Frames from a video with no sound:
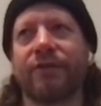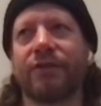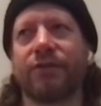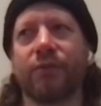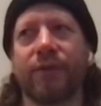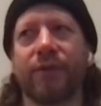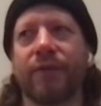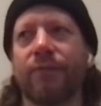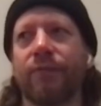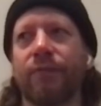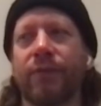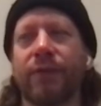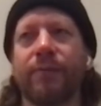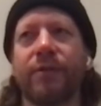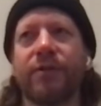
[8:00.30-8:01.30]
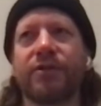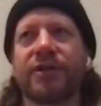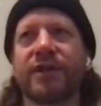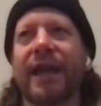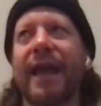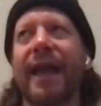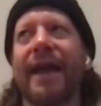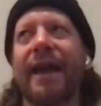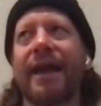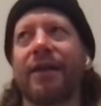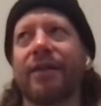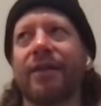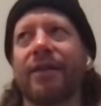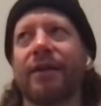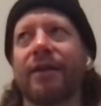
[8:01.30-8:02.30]
just with the music
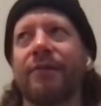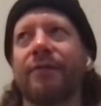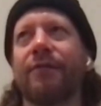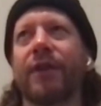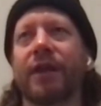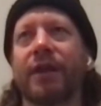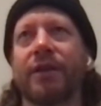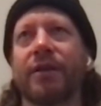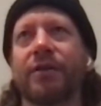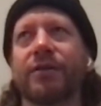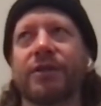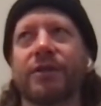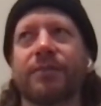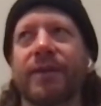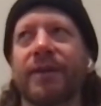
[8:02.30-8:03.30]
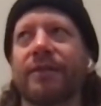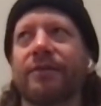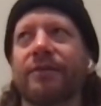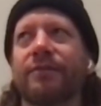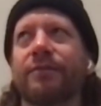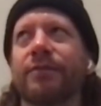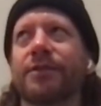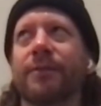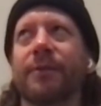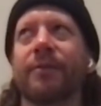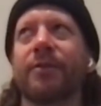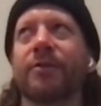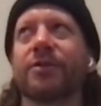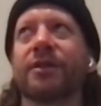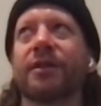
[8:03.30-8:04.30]
and the videos, has been some of the
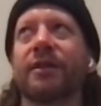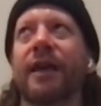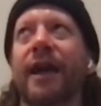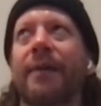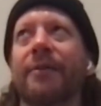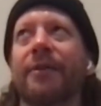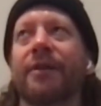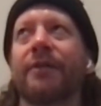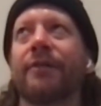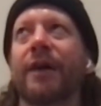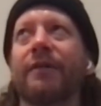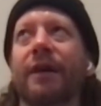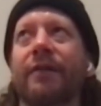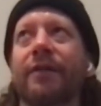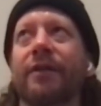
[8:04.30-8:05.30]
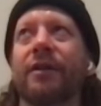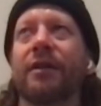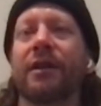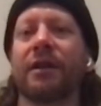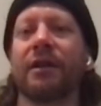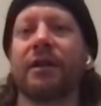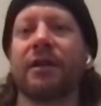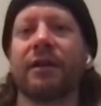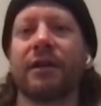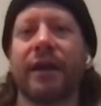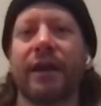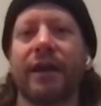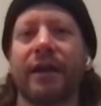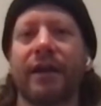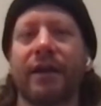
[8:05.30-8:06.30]
most collaborative I've ever
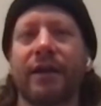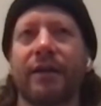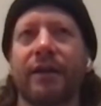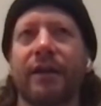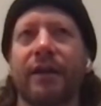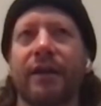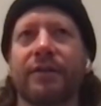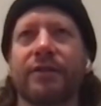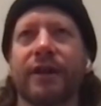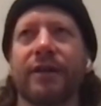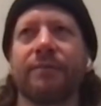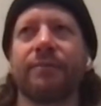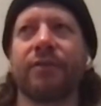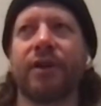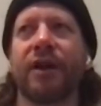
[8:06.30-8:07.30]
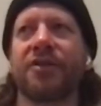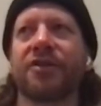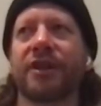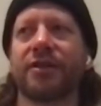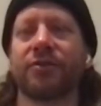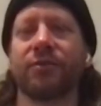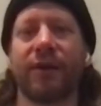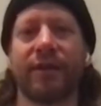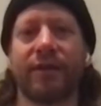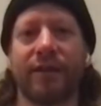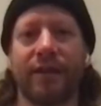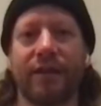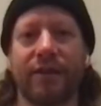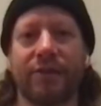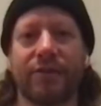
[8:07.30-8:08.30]
done projects with.
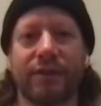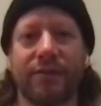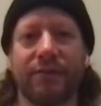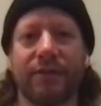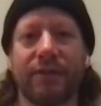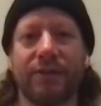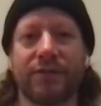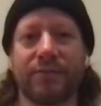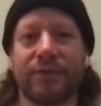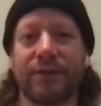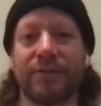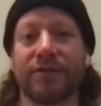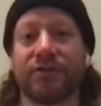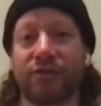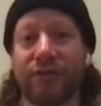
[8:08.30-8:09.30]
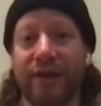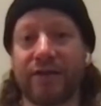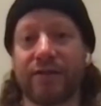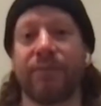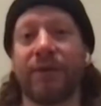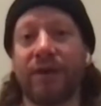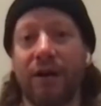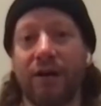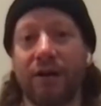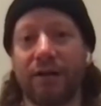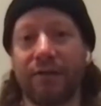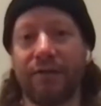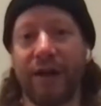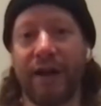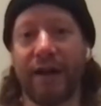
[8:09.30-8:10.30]
So sometimes it's great to be all
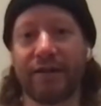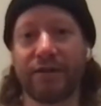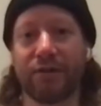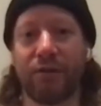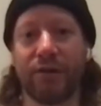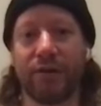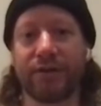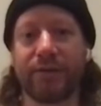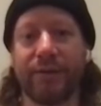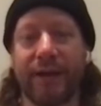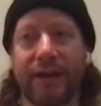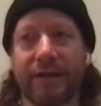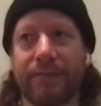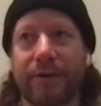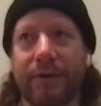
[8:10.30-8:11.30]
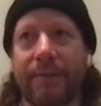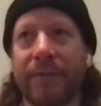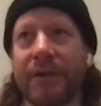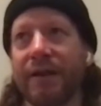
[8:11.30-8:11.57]
confined to one space, but